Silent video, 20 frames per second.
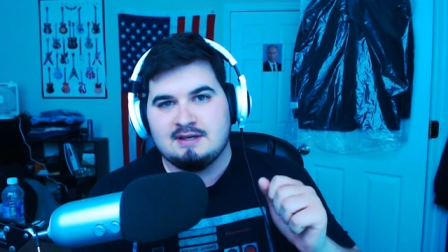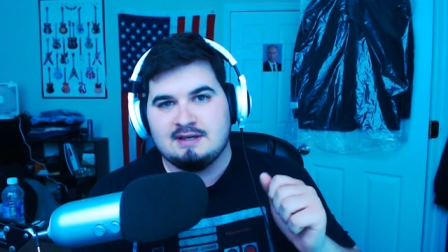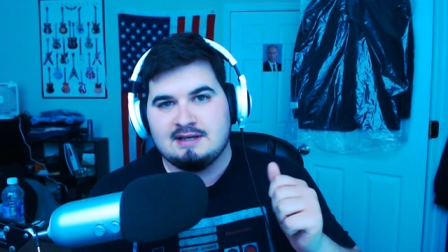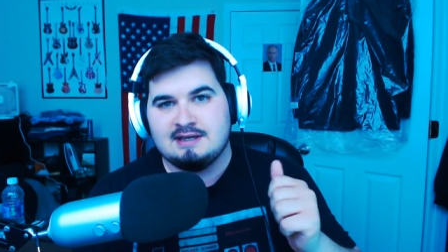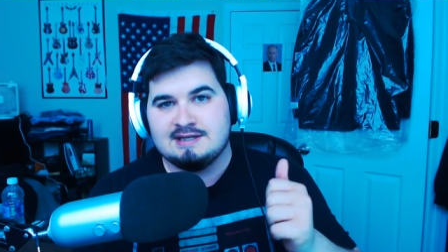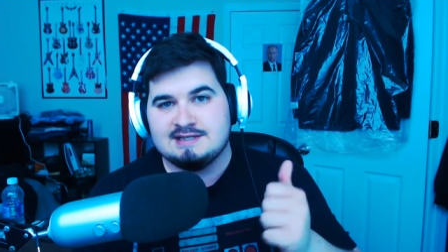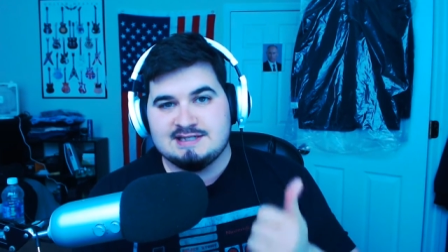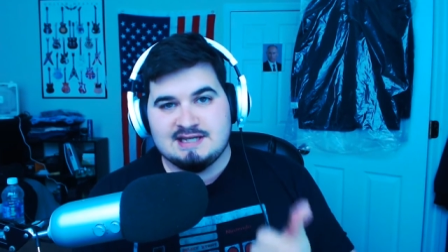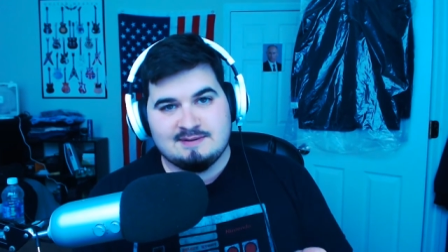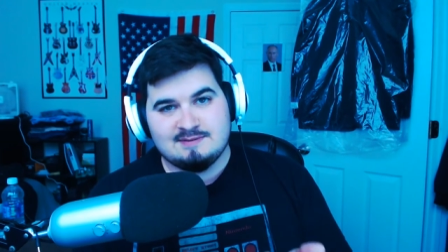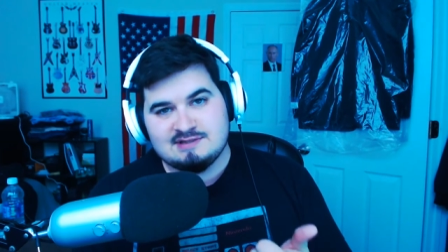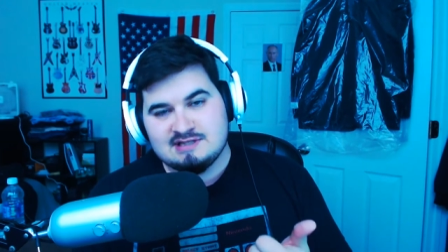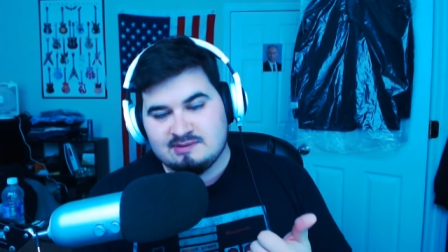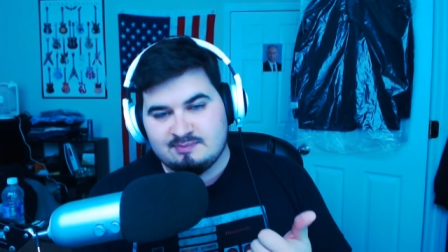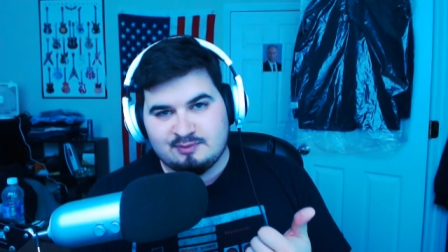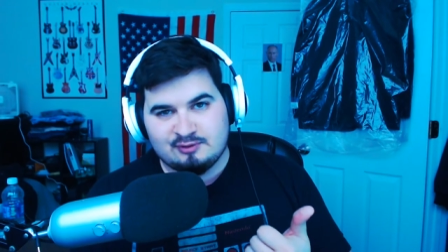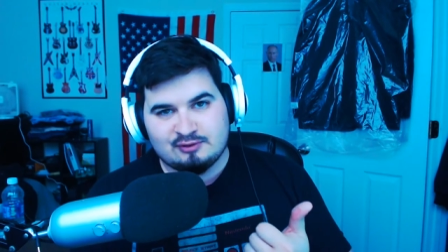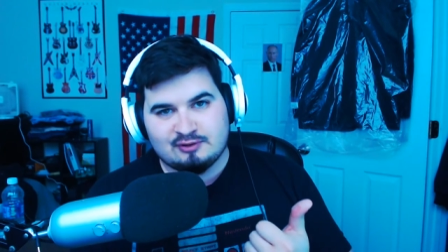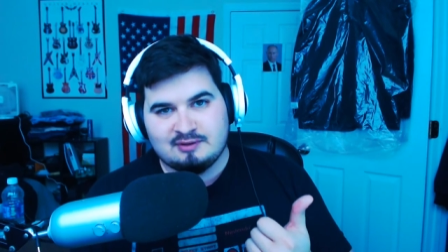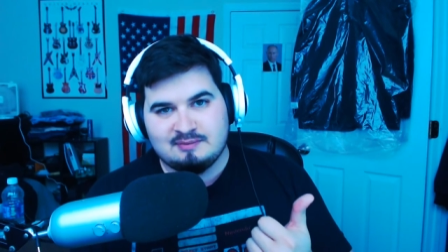His name is still
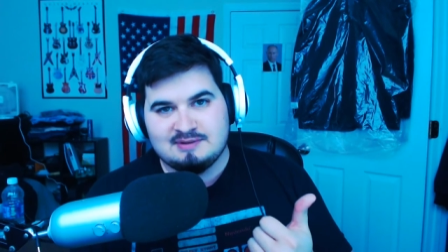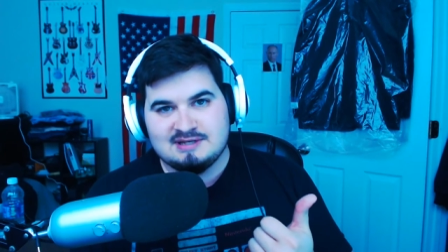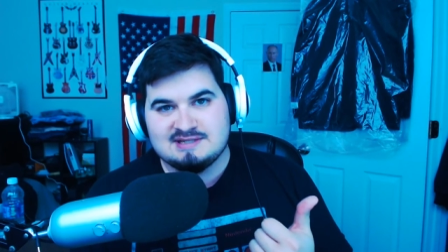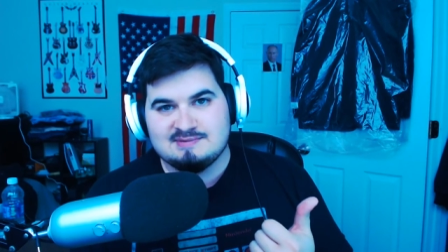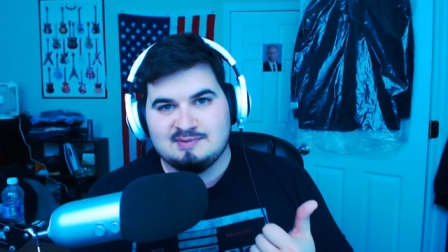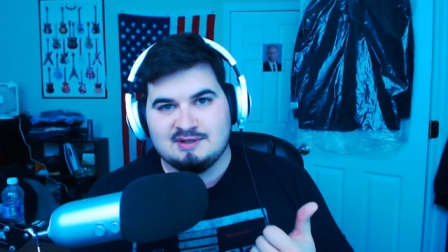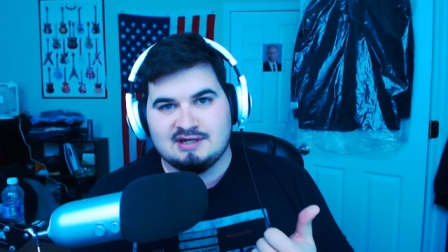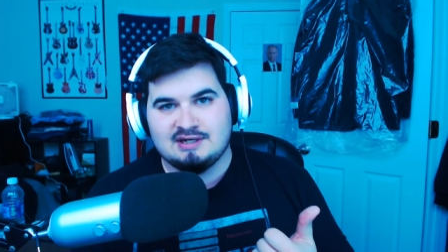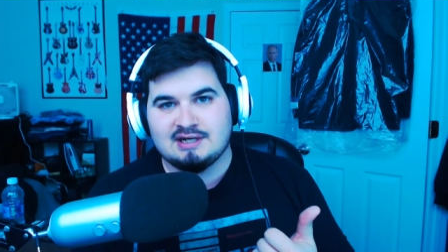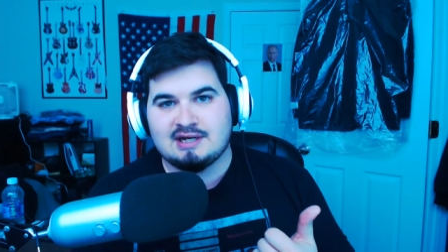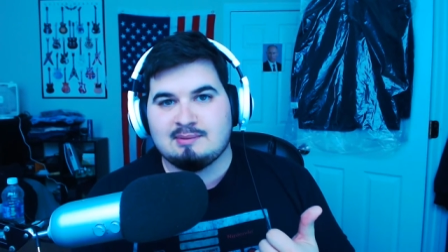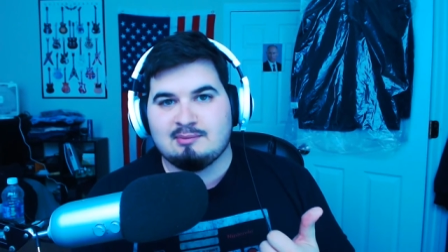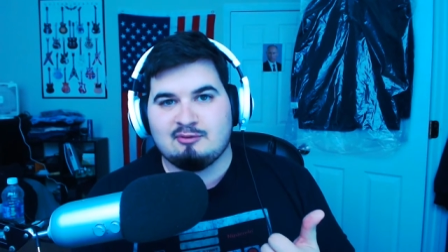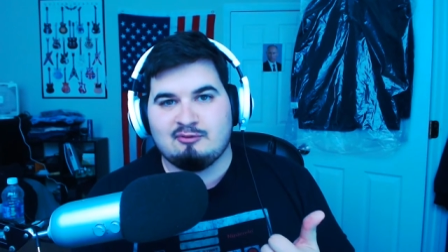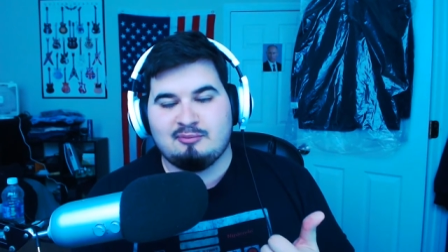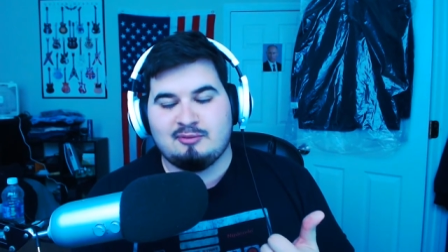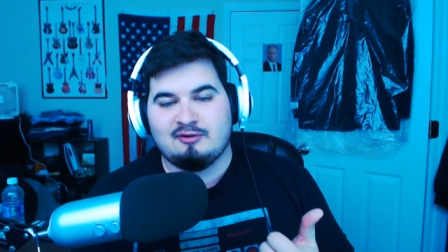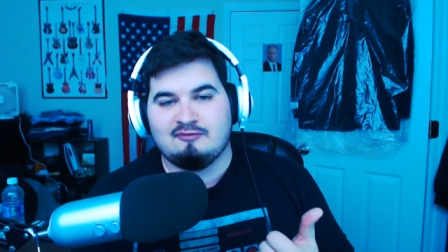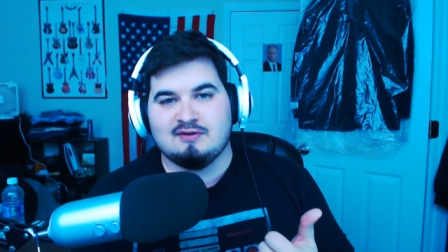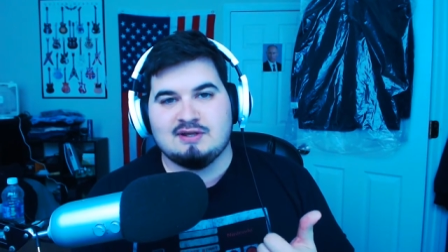Pilgrim, he's been in a couple
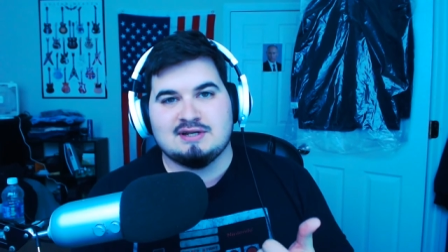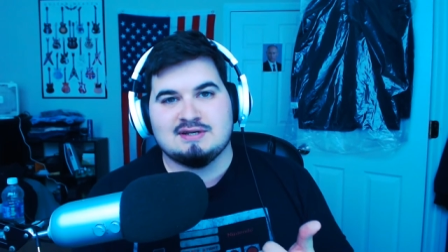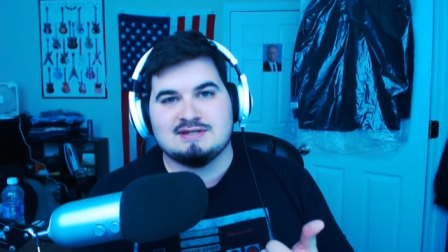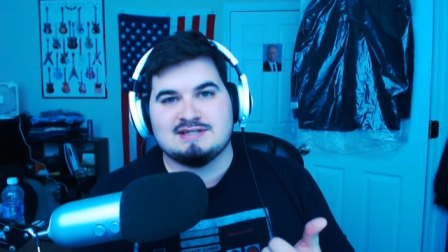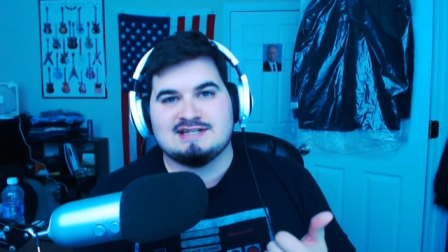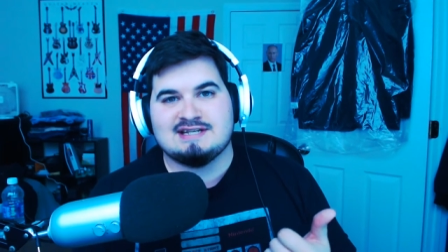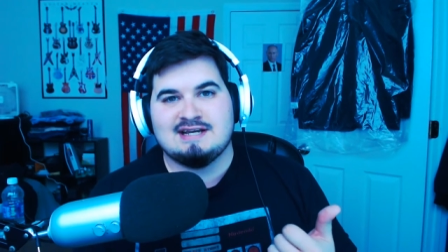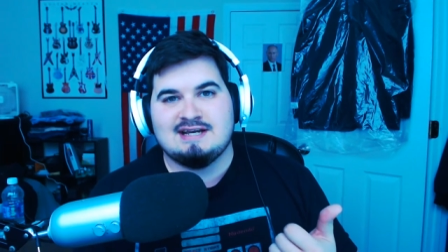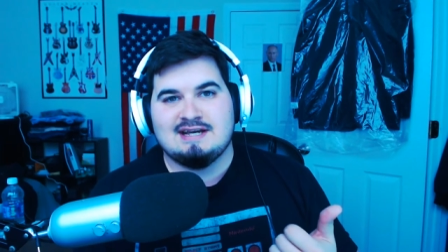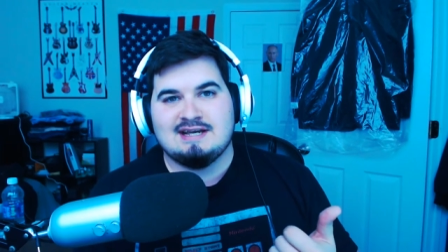more videos.